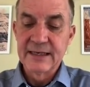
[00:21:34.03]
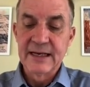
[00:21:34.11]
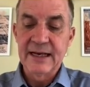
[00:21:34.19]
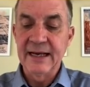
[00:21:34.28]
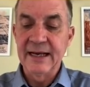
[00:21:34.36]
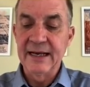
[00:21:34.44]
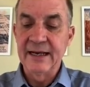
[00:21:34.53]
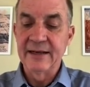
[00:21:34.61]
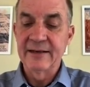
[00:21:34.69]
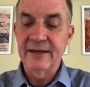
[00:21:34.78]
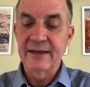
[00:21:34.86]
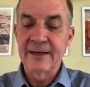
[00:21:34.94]

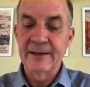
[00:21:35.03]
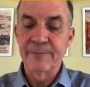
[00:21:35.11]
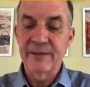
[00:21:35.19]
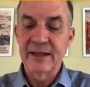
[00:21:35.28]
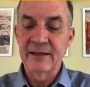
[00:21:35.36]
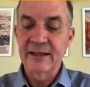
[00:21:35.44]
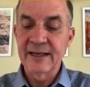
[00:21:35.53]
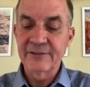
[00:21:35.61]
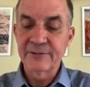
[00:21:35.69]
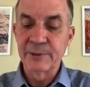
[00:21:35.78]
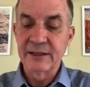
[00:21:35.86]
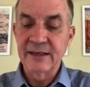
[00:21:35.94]
And
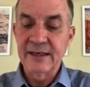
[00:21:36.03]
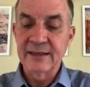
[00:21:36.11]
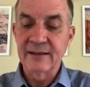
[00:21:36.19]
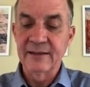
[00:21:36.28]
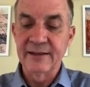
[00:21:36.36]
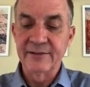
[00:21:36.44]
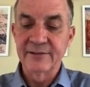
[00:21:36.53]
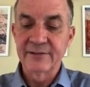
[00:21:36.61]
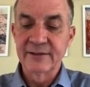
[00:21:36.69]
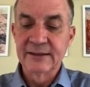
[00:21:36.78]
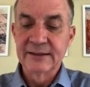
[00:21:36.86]
last but not least,